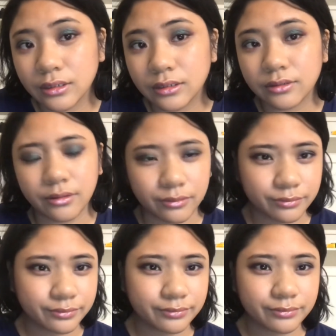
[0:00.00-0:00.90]
So,
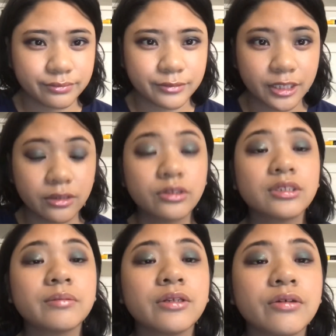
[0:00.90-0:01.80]
you learn
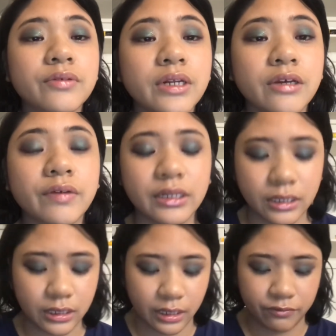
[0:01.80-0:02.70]
something new every day. If I didn't
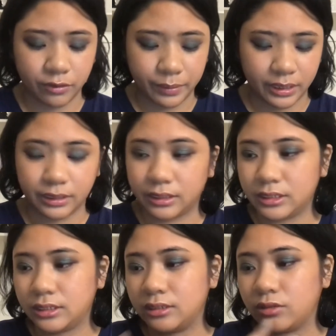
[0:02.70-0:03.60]
have to pan these
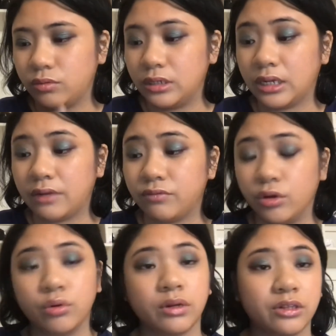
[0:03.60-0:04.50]
things, I wouldn't have
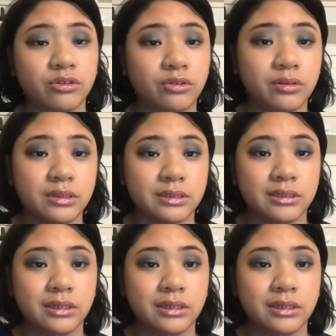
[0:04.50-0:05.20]
known how to do this.